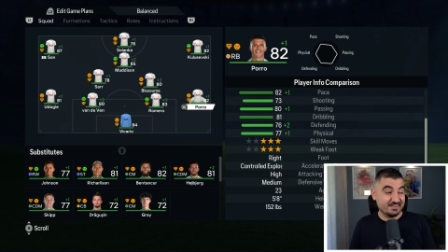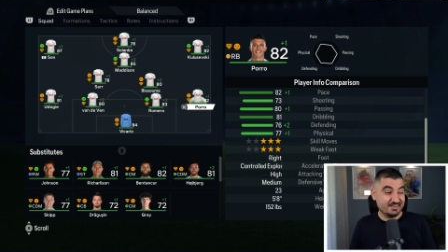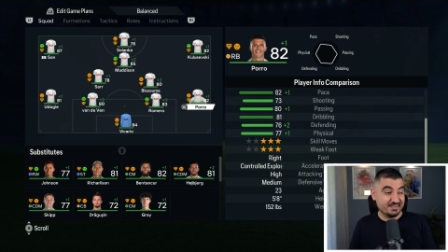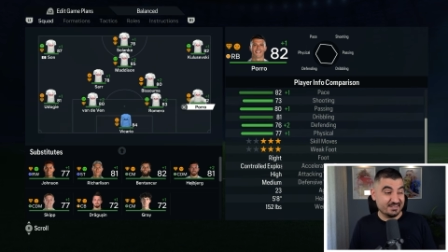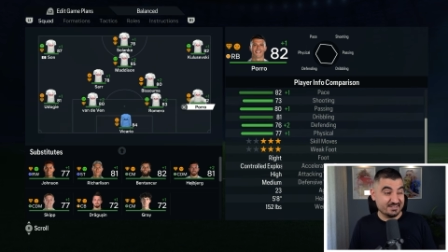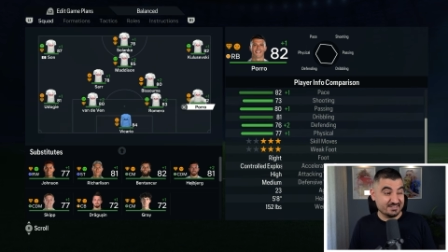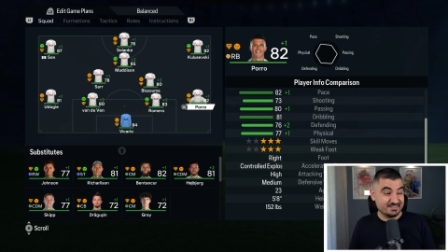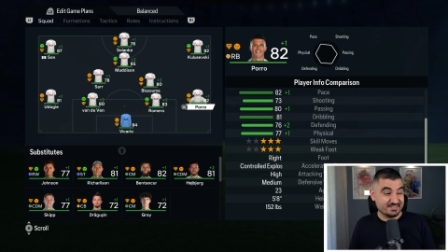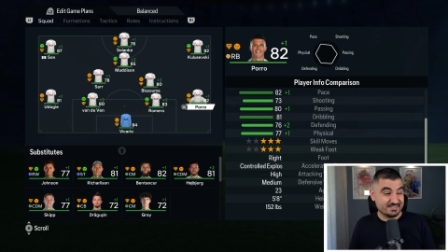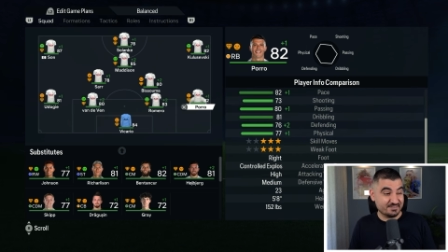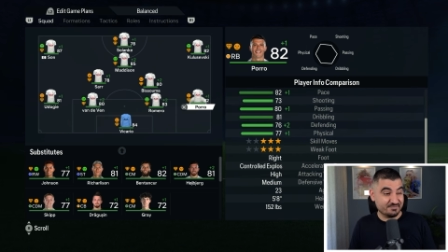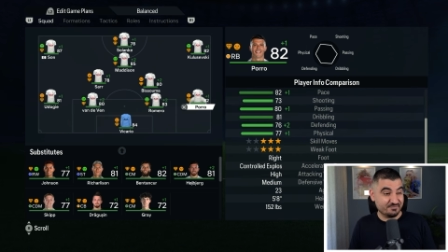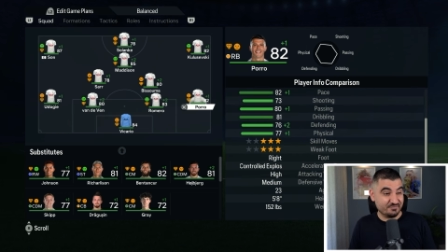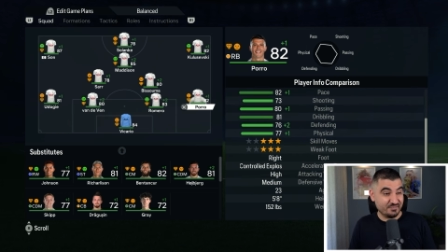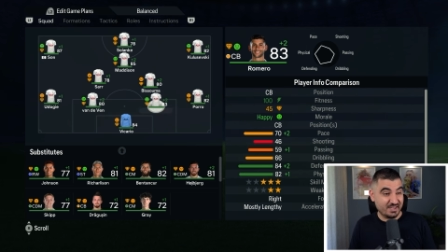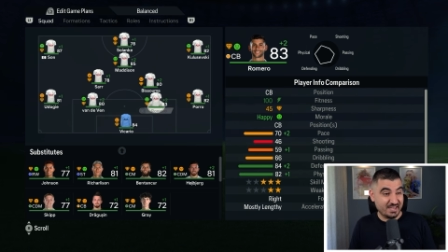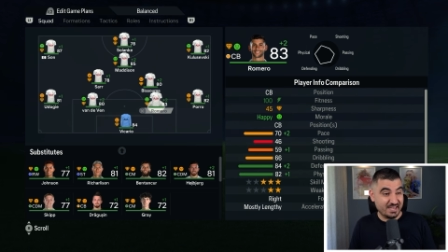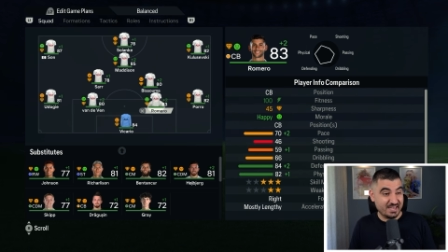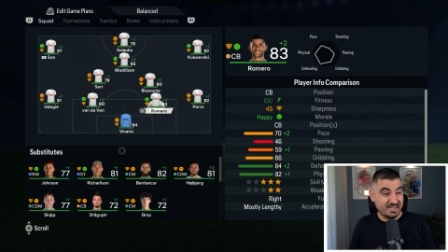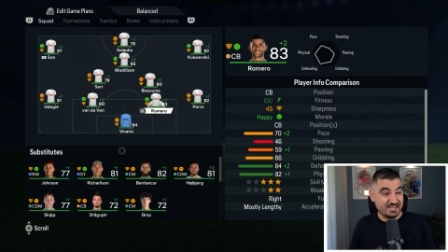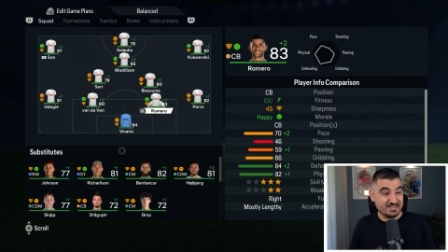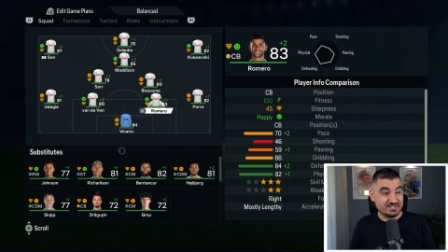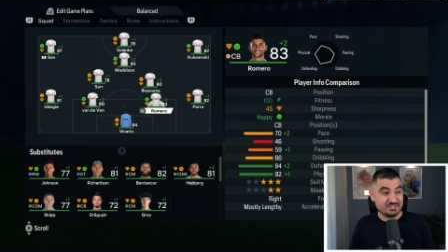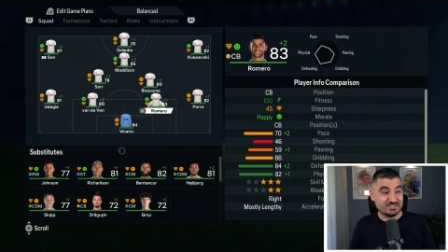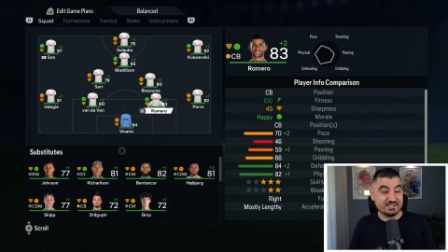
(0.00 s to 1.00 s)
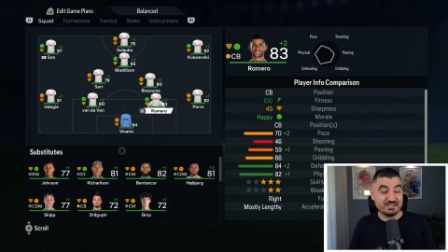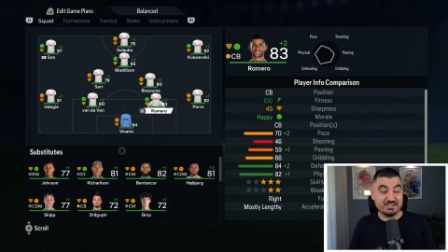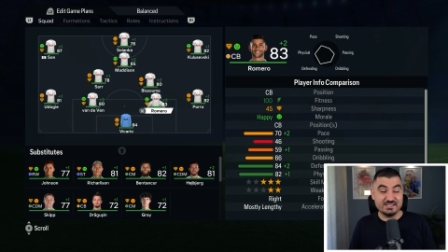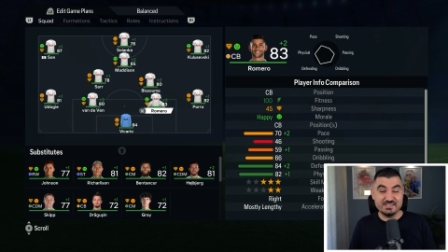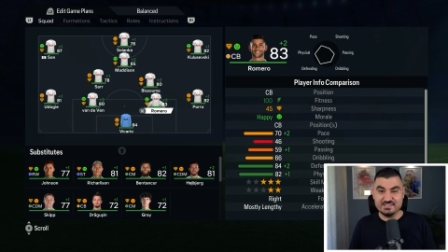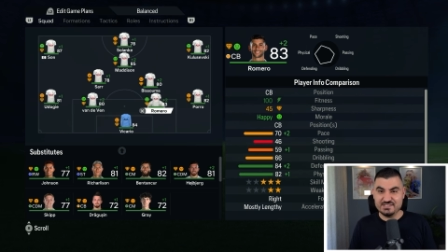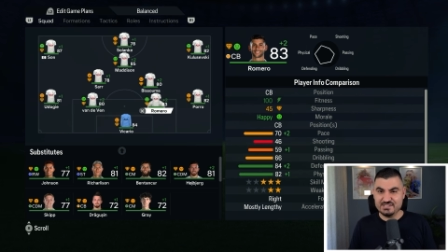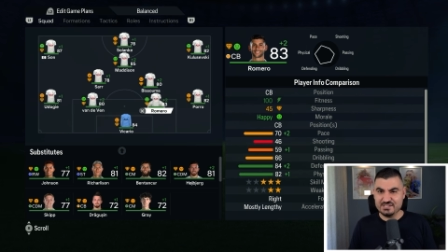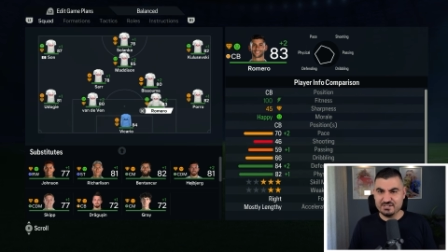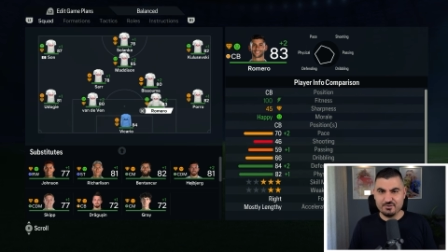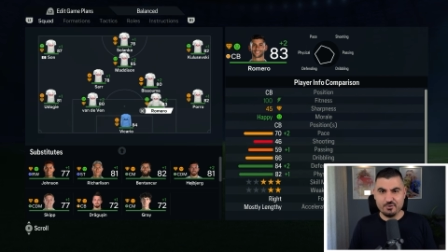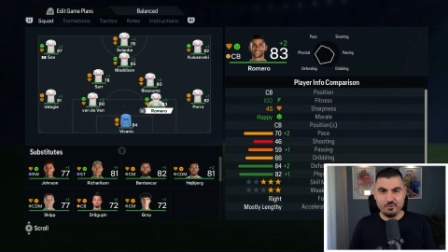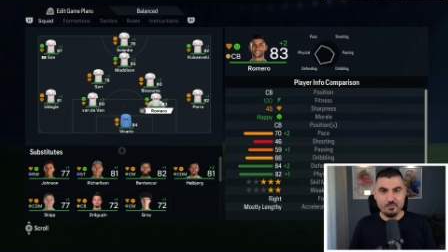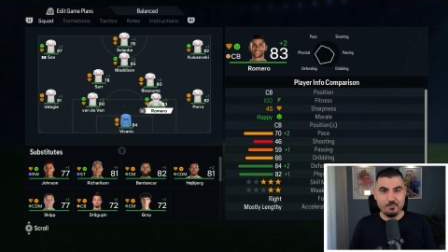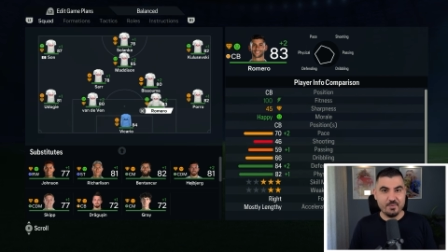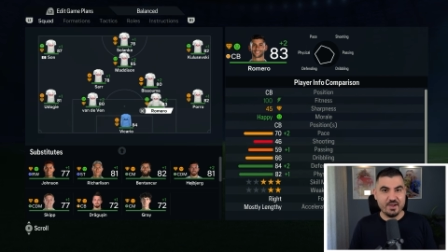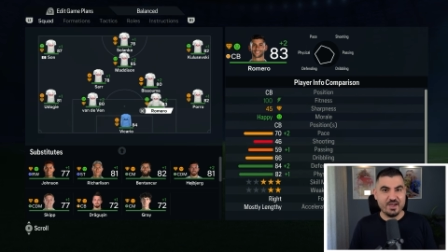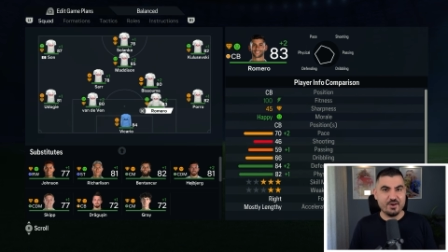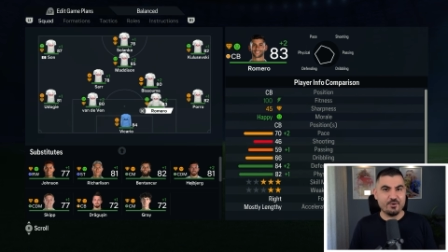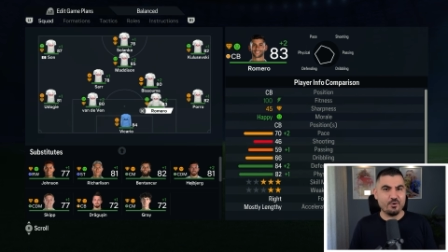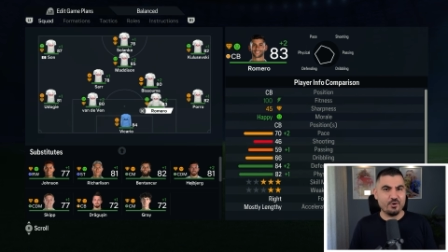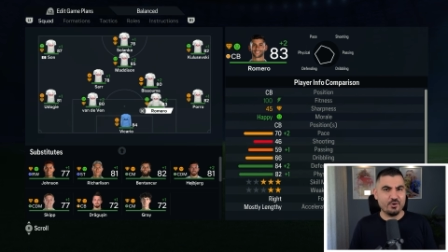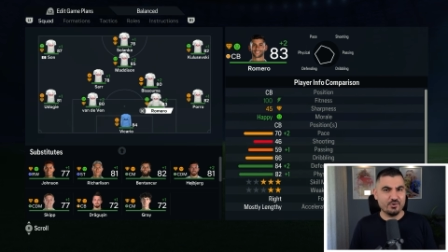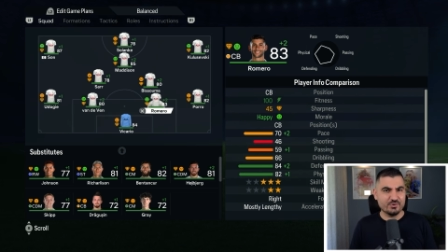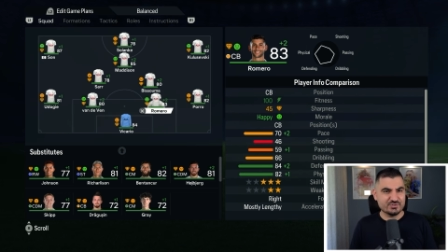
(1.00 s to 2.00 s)
years of age. Cristian
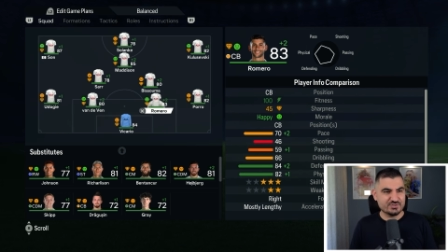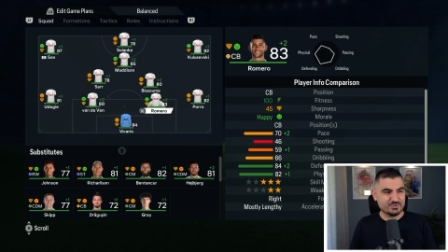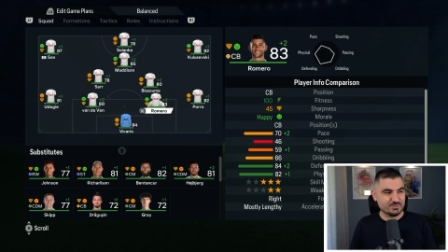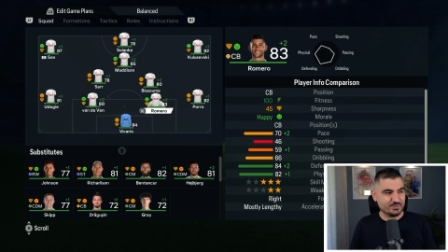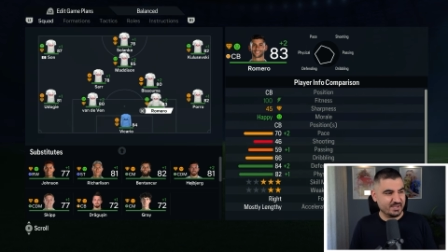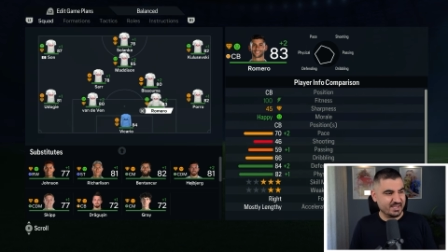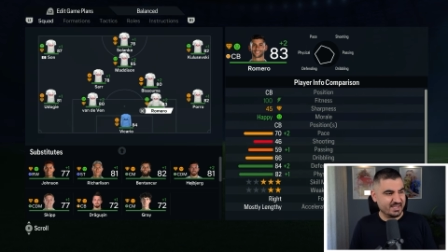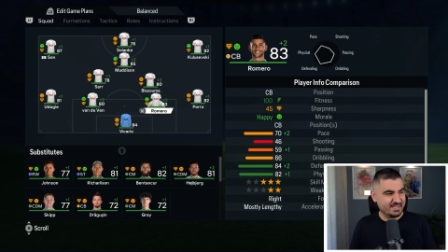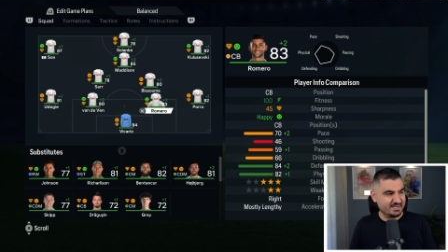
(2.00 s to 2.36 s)
Romero also also